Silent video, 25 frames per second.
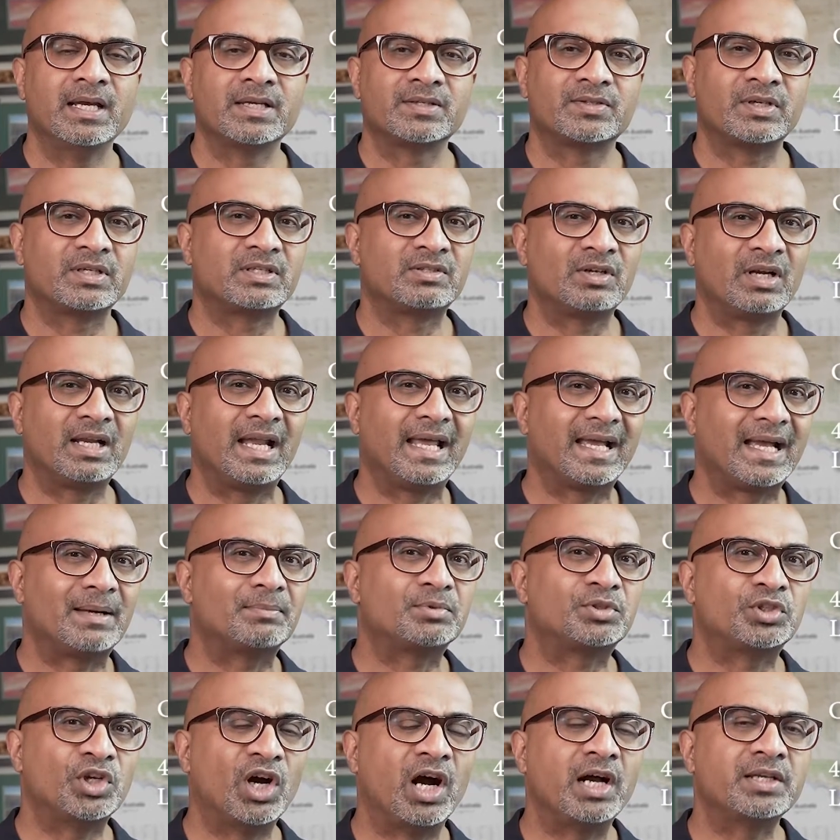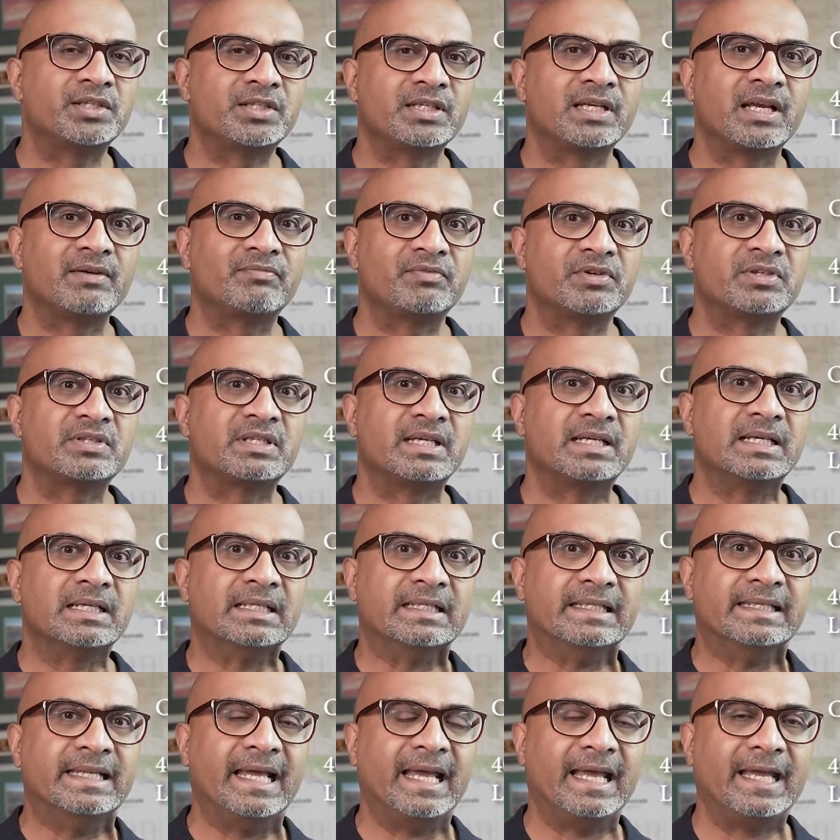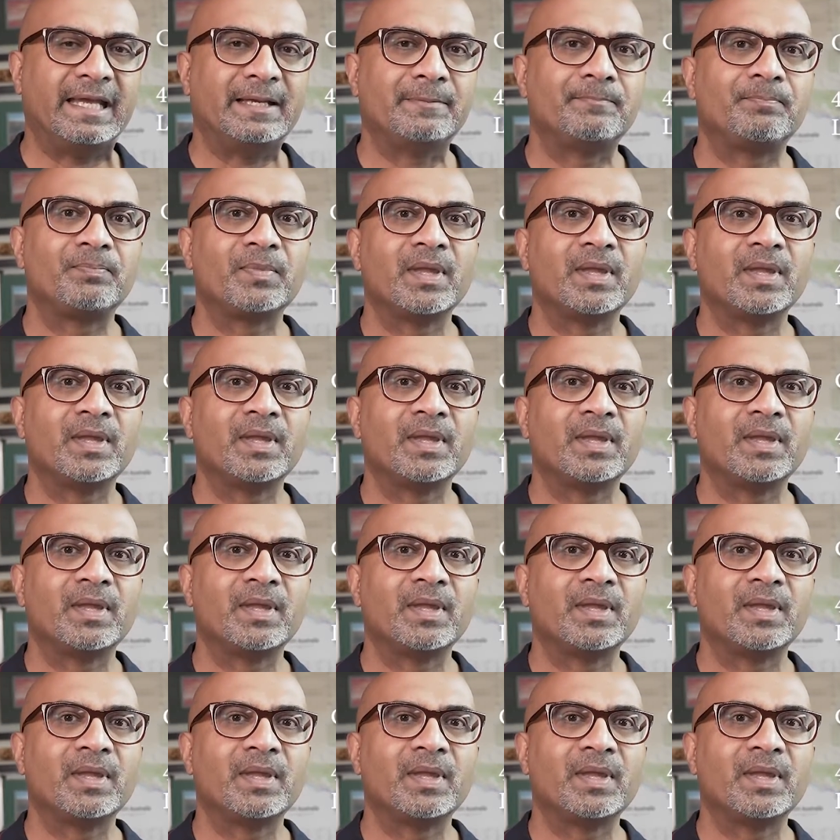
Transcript: So it's not like I'm charging every single day.